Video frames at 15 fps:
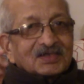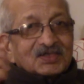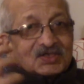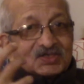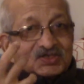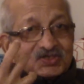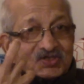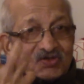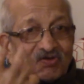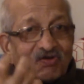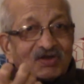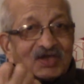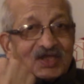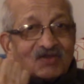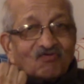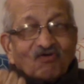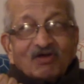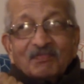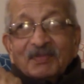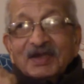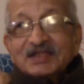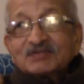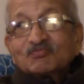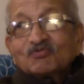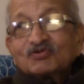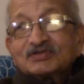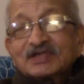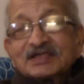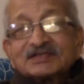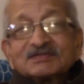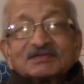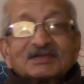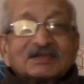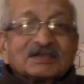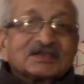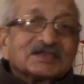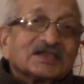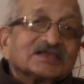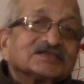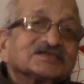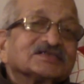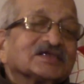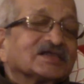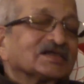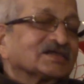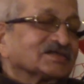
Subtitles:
Strong environment is more necessary.